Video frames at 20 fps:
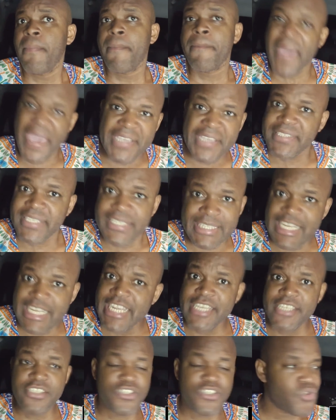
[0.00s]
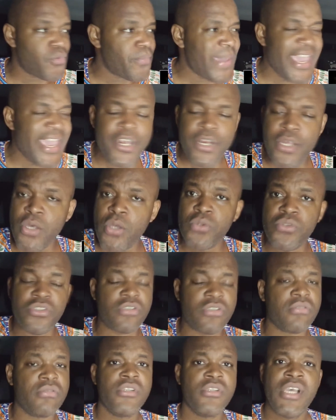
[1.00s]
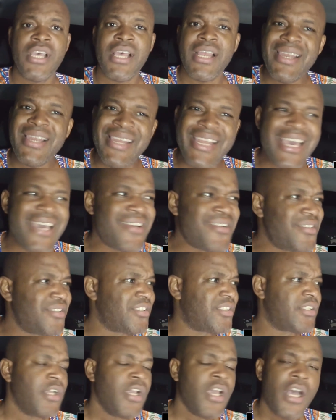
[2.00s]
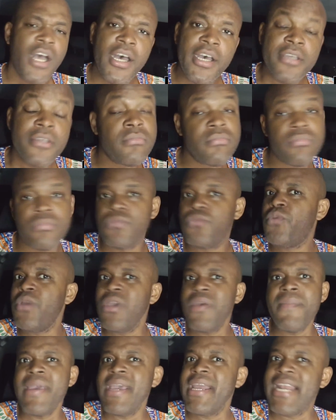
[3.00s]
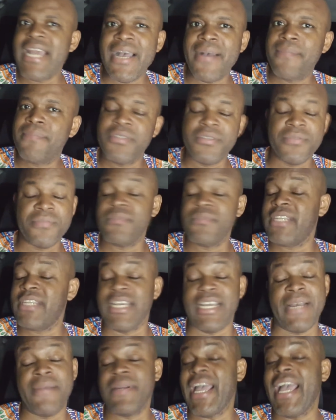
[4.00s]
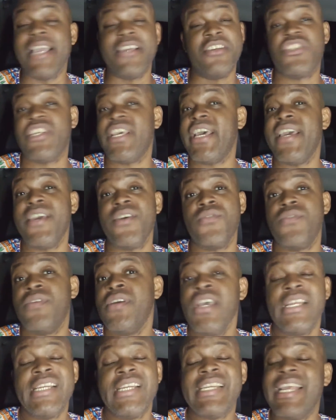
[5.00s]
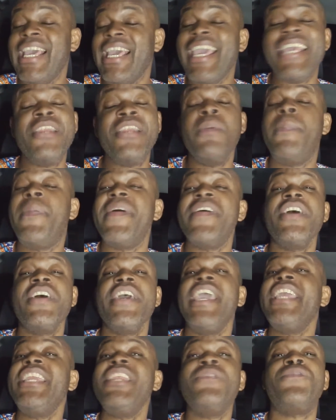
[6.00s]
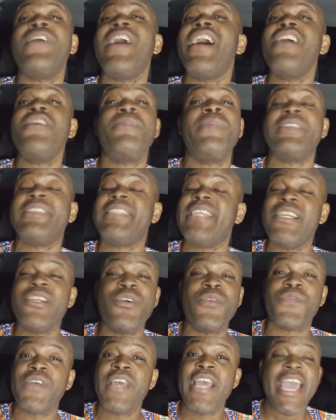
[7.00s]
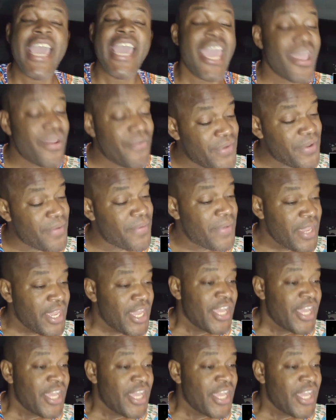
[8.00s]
basic things, tomatoes, lettuce, women are, I can tell you, 85% of everything